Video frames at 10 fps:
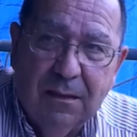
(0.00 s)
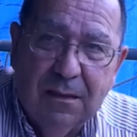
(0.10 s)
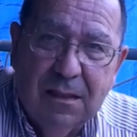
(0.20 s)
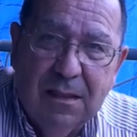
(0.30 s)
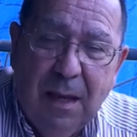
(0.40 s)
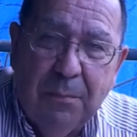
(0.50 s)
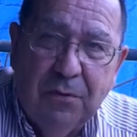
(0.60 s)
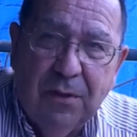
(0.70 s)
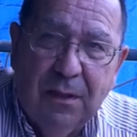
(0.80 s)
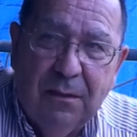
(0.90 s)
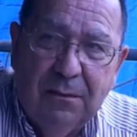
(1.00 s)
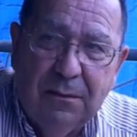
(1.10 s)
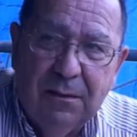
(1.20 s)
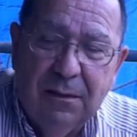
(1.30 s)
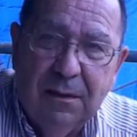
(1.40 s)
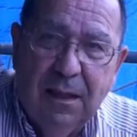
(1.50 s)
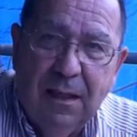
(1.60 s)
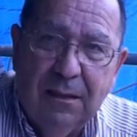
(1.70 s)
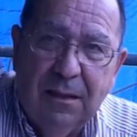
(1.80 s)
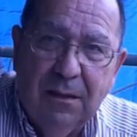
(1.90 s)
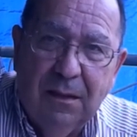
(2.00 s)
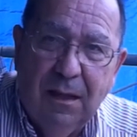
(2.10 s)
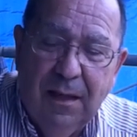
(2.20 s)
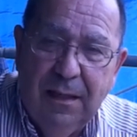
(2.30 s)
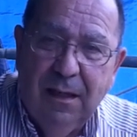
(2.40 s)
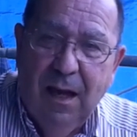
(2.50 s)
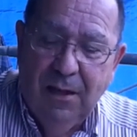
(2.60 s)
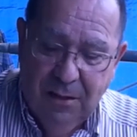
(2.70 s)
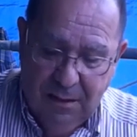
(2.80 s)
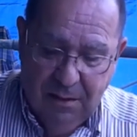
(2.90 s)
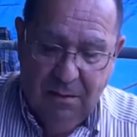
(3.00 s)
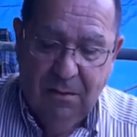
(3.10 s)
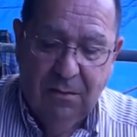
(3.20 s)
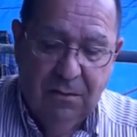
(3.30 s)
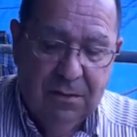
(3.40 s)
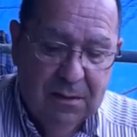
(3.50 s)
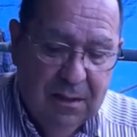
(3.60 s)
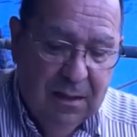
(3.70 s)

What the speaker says: step drill to enlarging the holes